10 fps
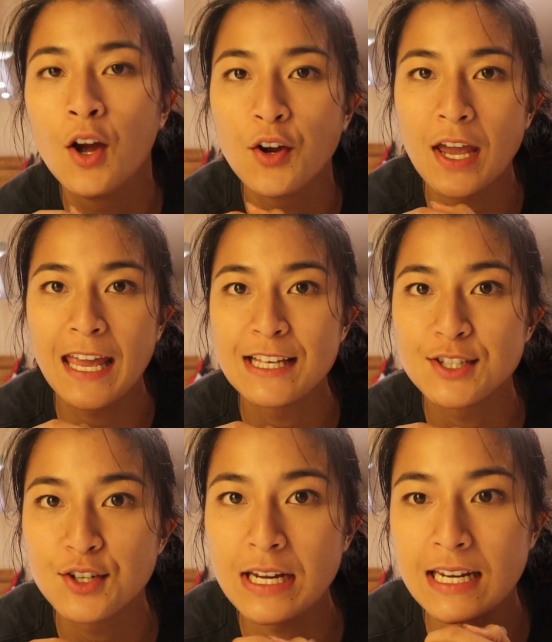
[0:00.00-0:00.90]
Okay,
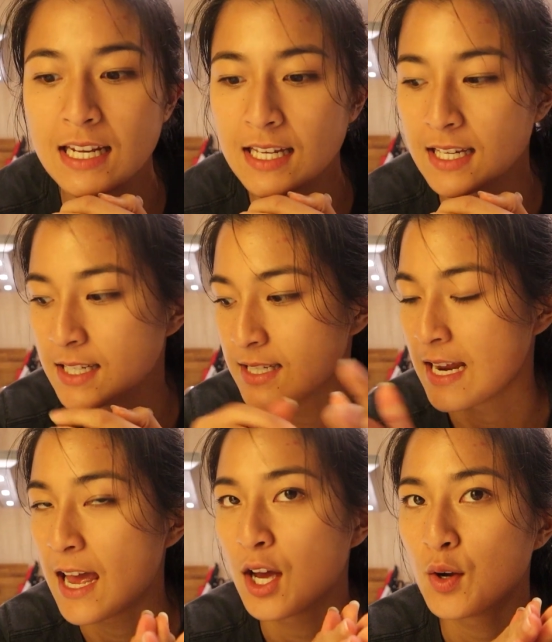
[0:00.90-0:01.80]
so it is
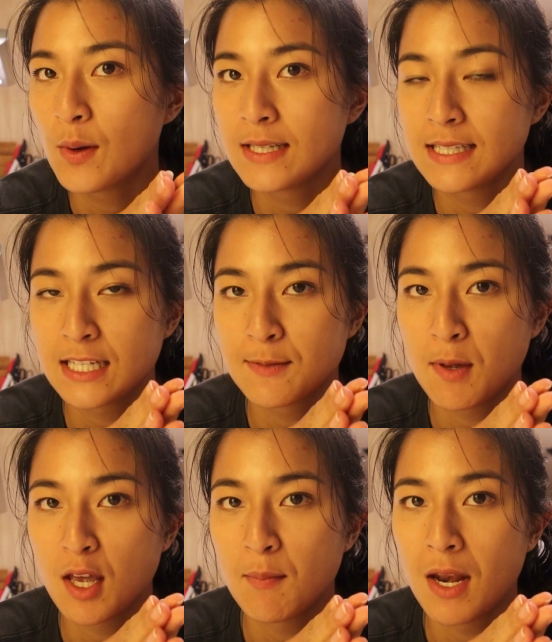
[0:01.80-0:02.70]
now 6
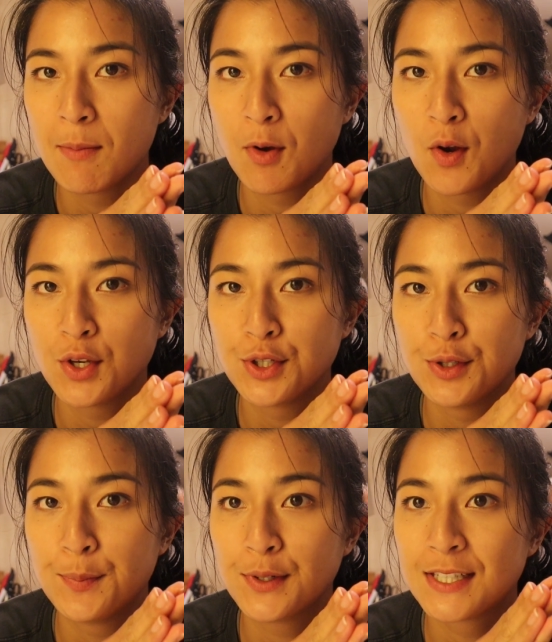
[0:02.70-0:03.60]
p.m. and I'm going
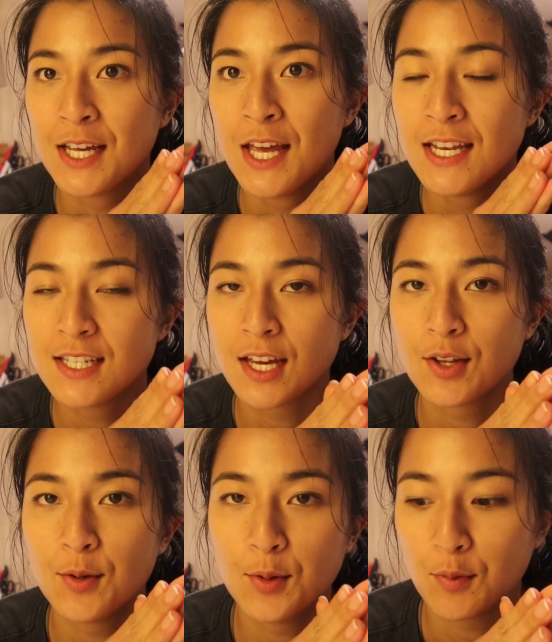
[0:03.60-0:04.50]
to put
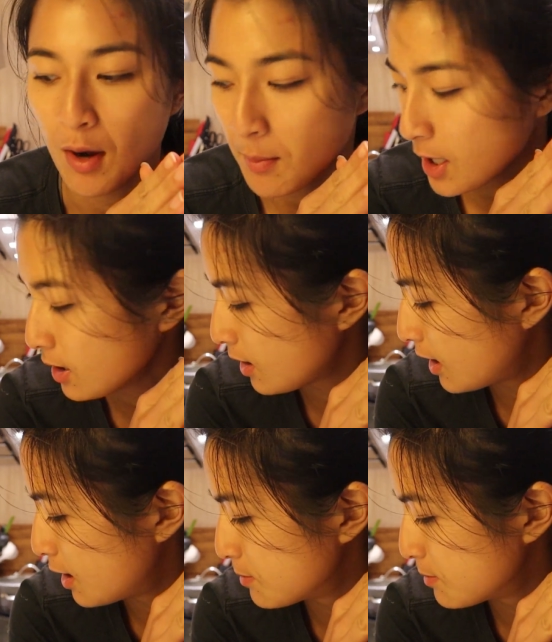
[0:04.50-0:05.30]
together all the ramen.